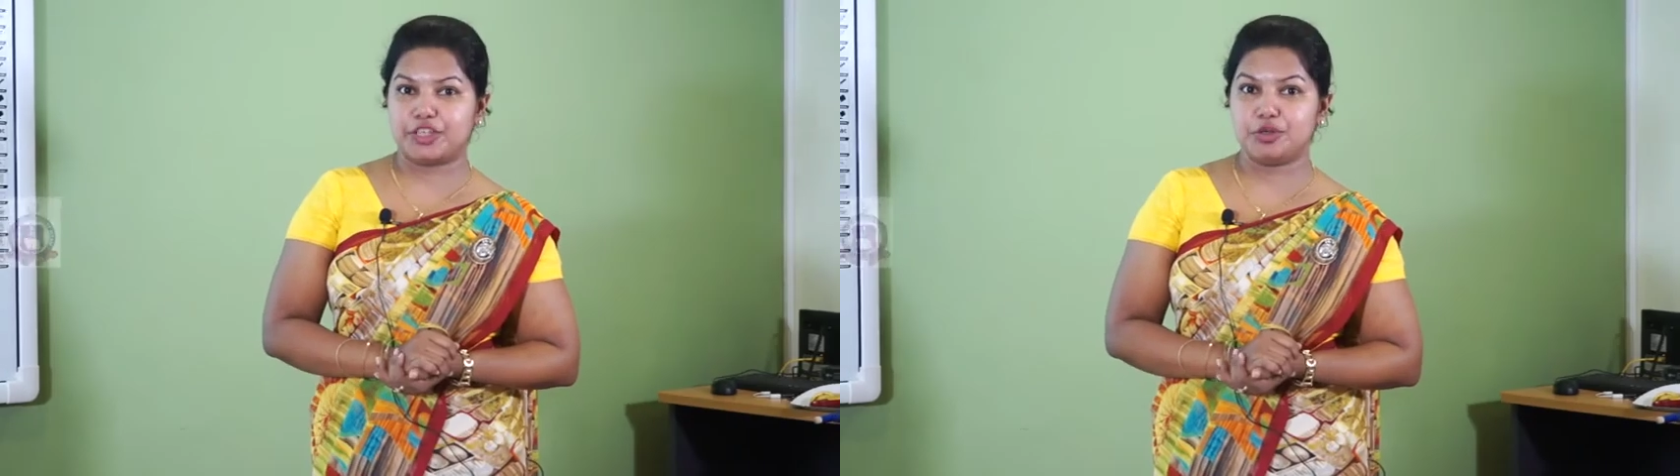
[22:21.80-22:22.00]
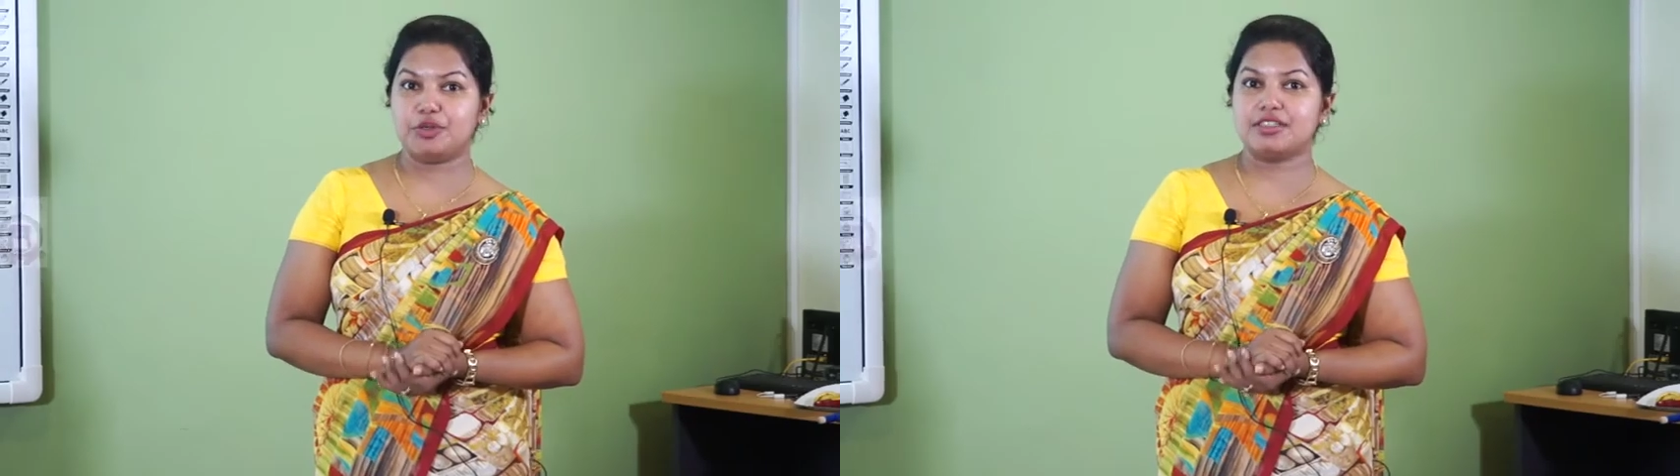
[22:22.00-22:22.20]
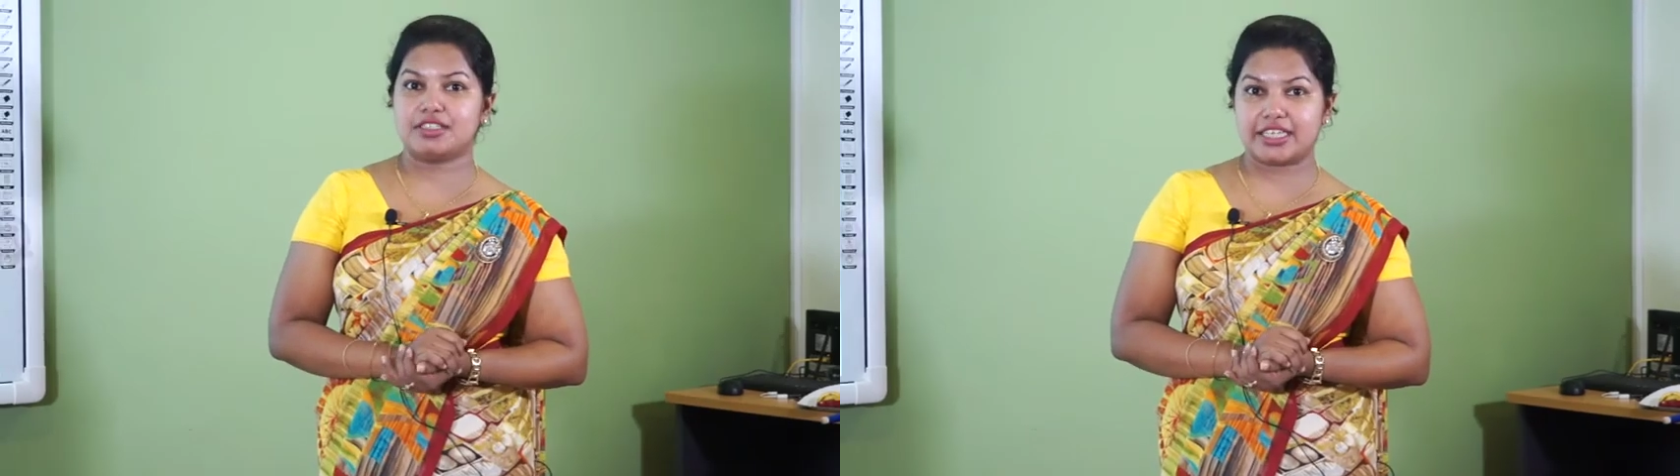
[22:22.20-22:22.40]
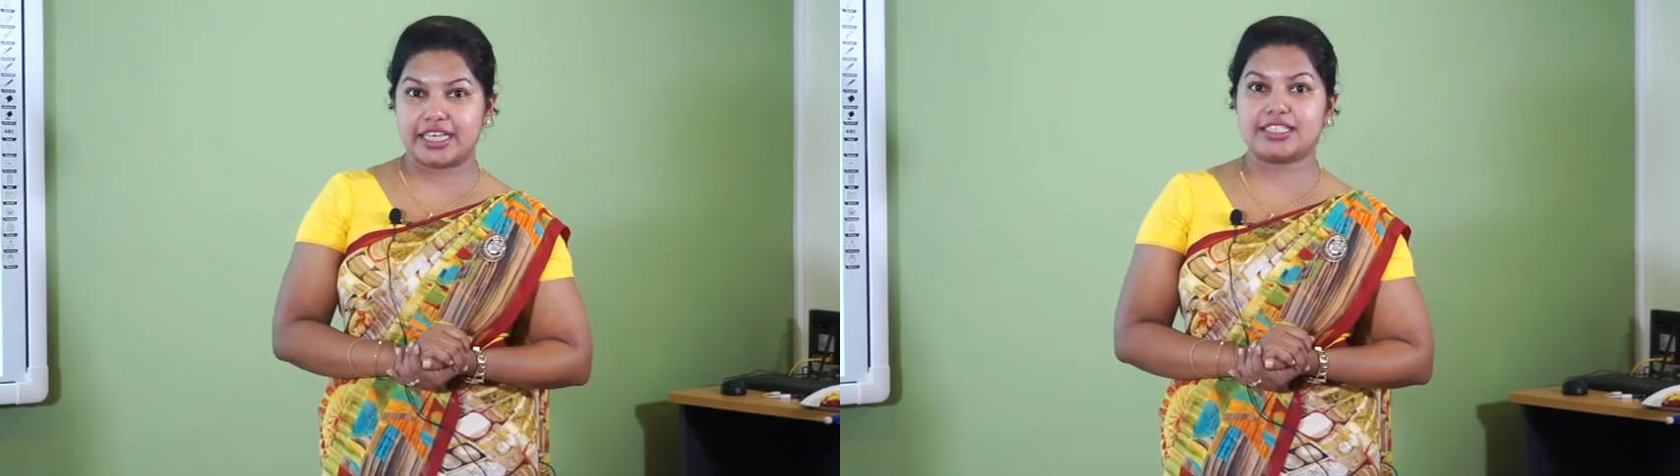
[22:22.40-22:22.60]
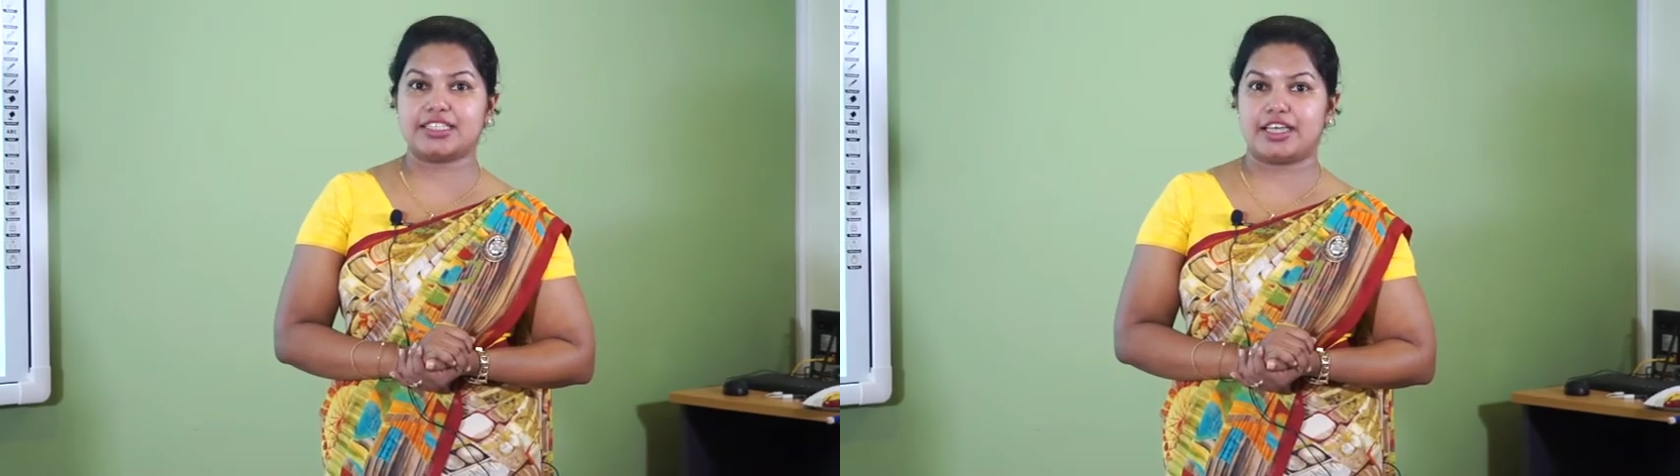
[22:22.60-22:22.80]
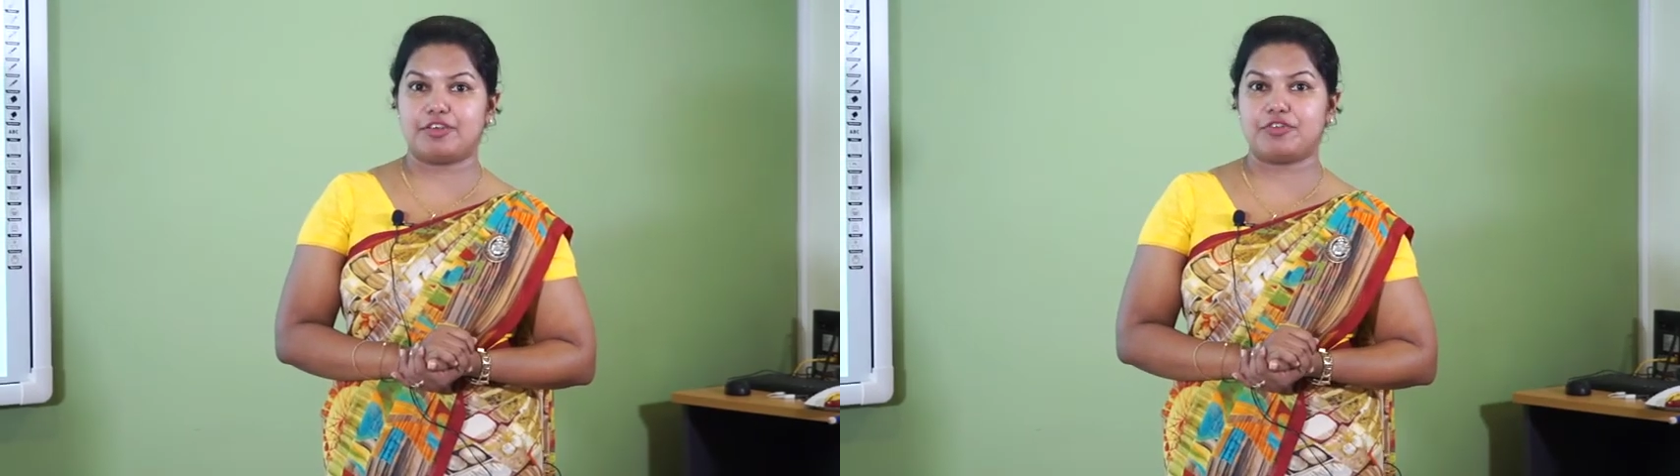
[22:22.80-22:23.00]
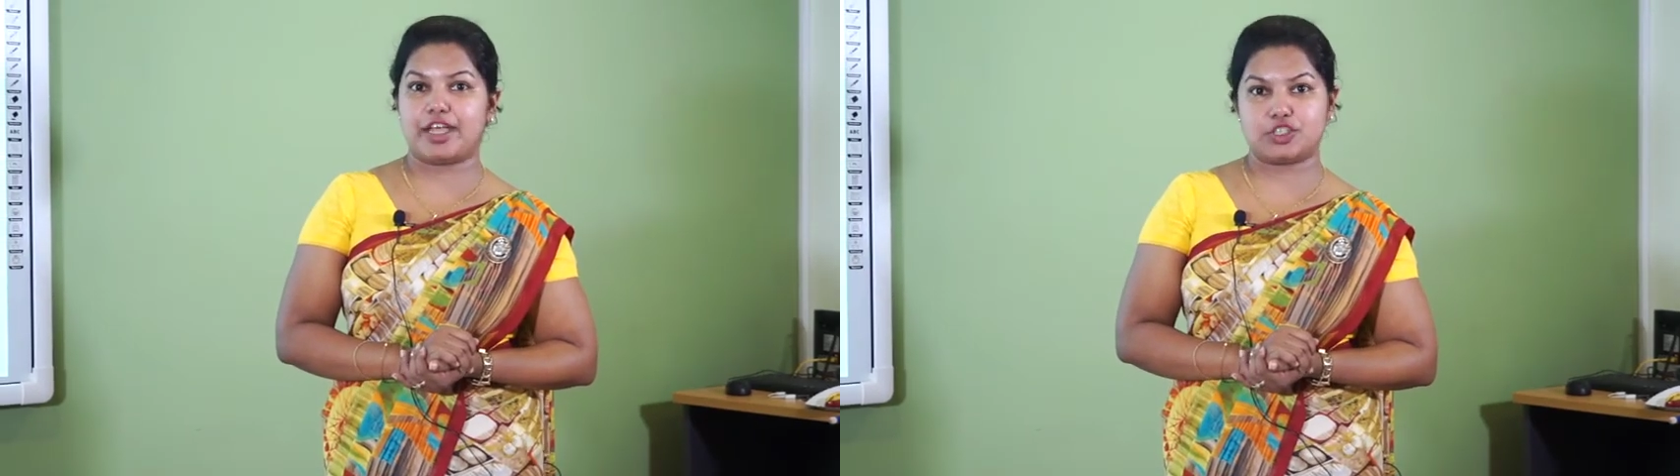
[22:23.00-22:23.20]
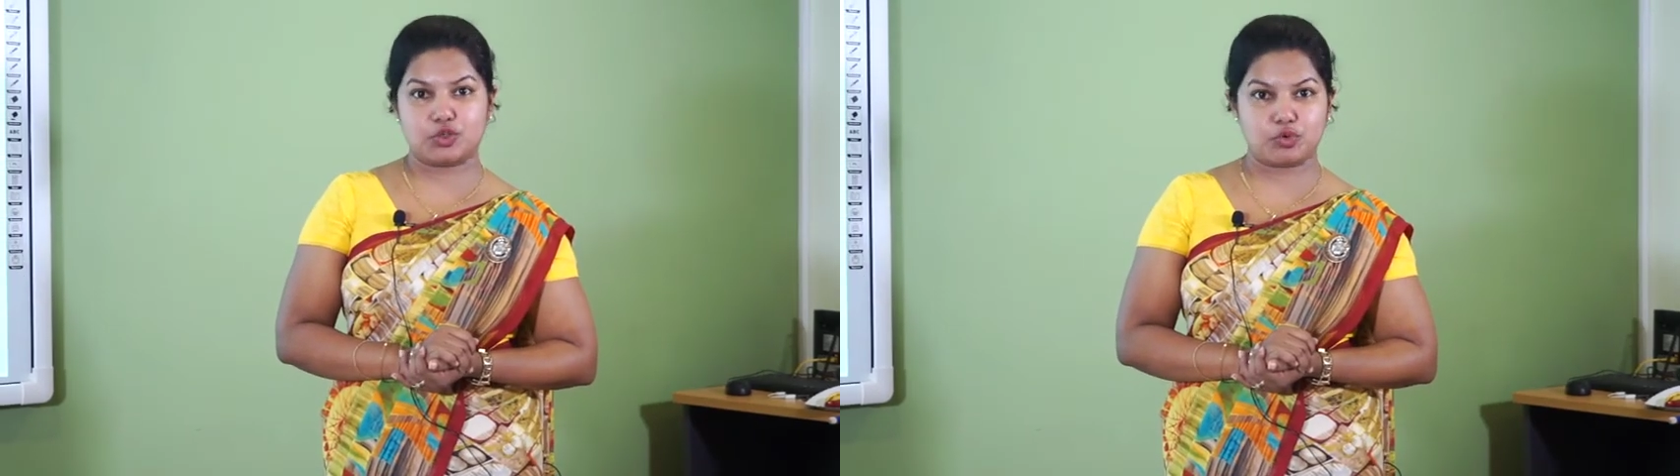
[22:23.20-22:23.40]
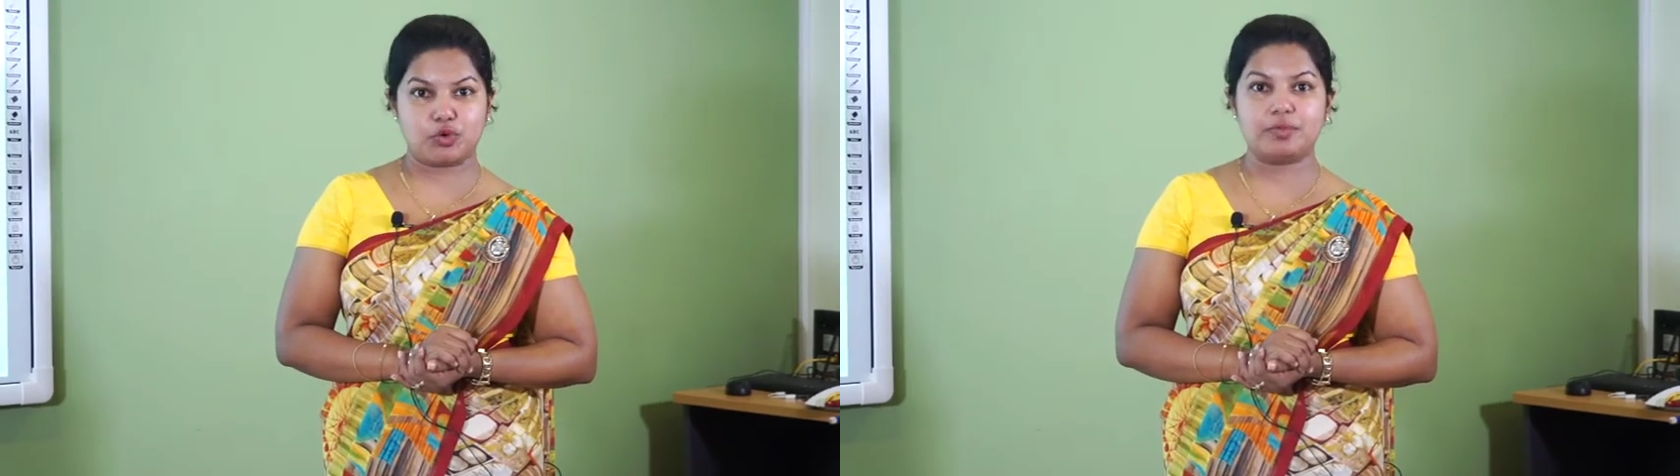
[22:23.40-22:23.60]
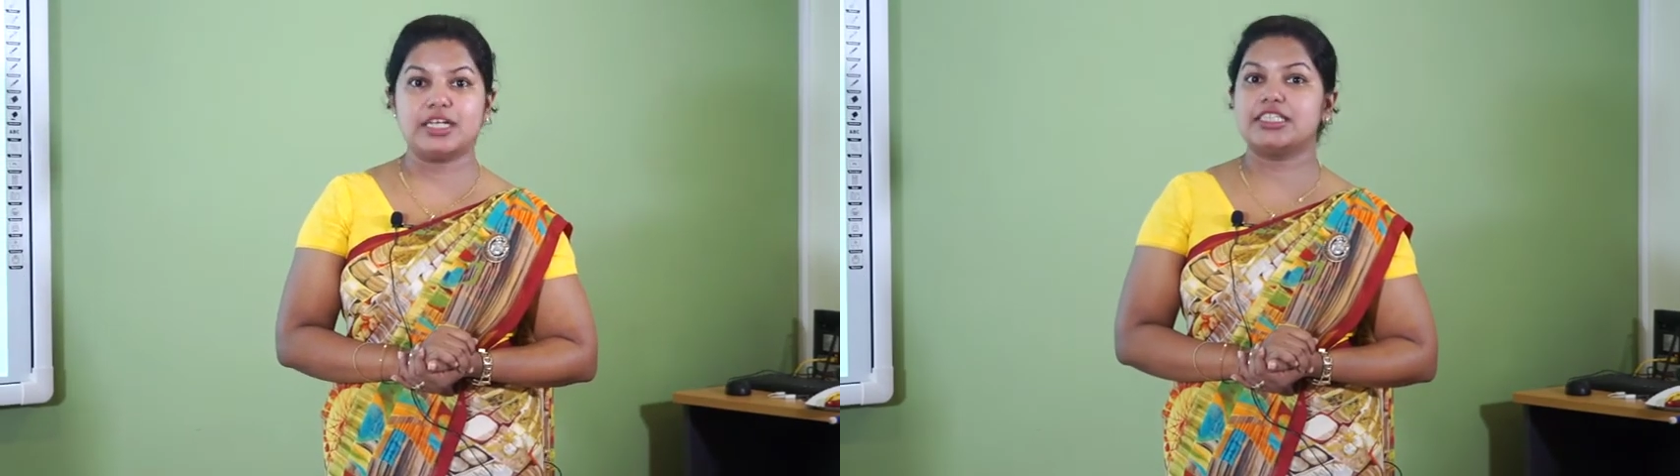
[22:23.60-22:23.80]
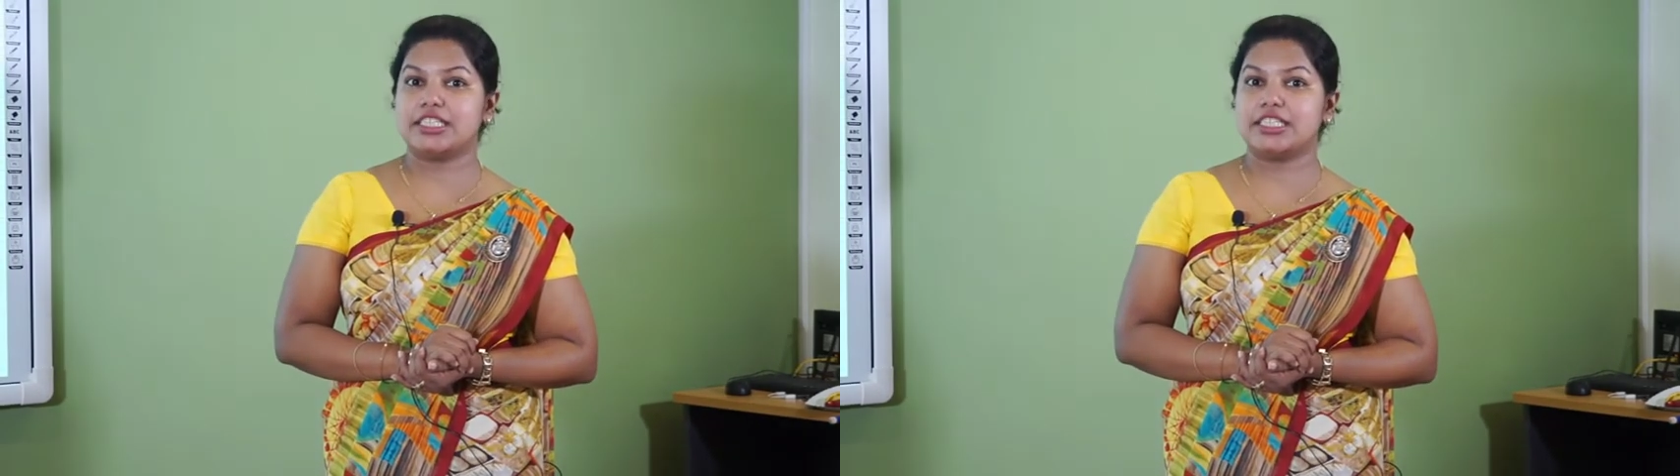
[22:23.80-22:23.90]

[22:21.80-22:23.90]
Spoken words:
you. Stay safe at home